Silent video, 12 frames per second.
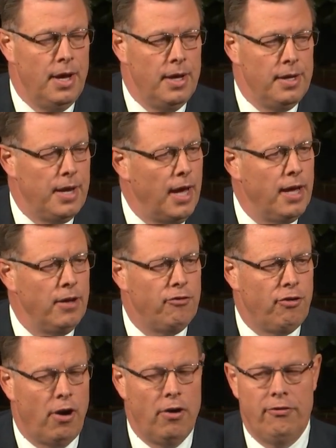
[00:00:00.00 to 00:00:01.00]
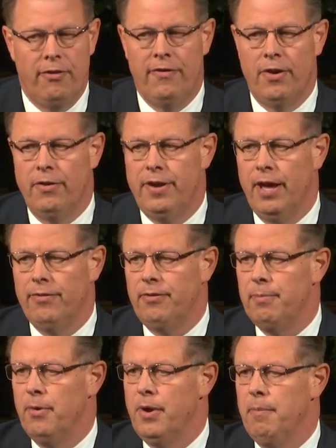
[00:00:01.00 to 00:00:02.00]
Taking charge of your
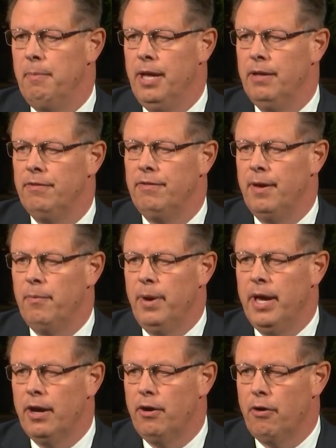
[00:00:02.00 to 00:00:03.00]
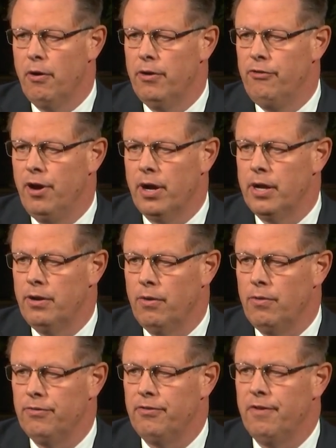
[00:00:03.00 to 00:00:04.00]
testimony means that we encourage young
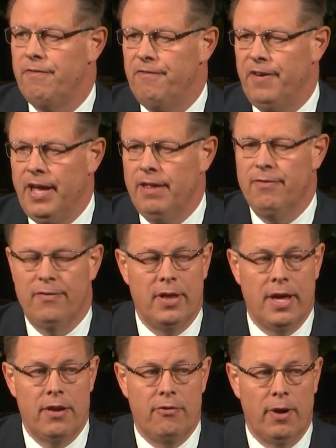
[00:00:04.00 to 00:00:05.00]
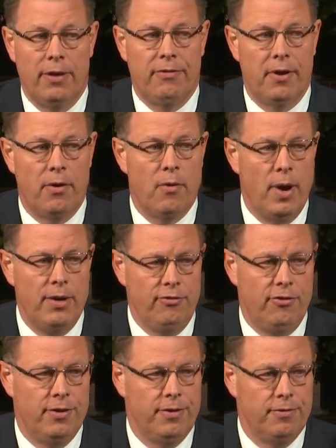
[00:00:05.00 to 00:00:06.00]
adults to faithfully address their
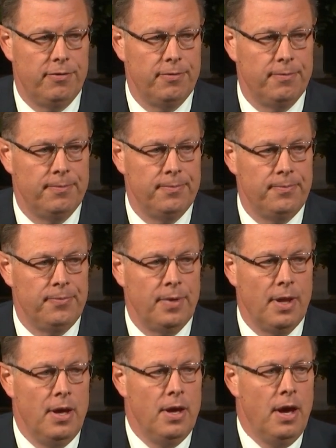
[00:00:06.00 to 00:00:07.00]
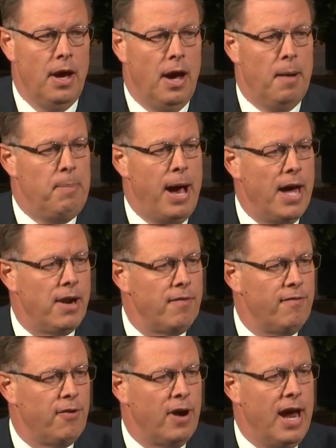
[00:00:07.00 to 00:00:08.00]
questions. A pattern
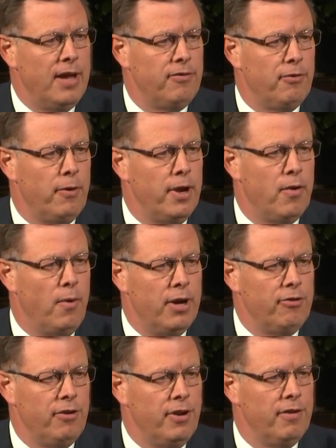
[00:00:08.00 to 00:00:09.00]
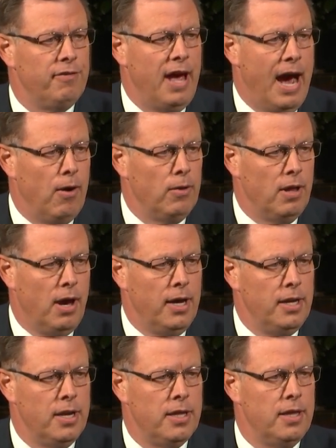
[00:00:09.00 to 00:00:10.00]
for answering questions is
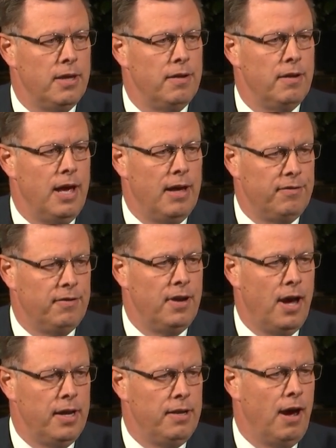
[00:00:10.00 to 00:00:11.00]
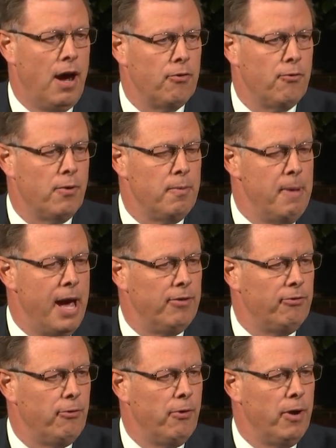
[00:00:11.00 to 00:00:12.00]
outlined in the S&I Doctrinal
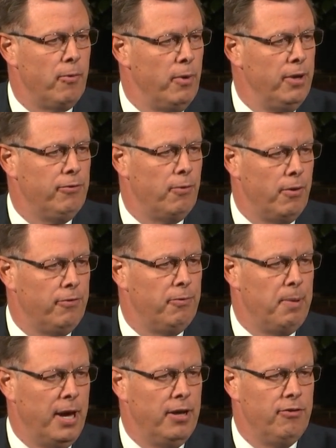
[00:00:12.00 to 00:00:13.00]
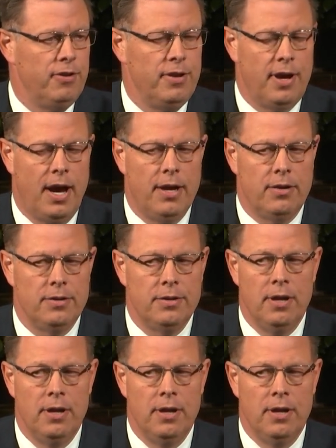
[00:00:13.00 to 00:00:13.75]
Mastery resource page entitled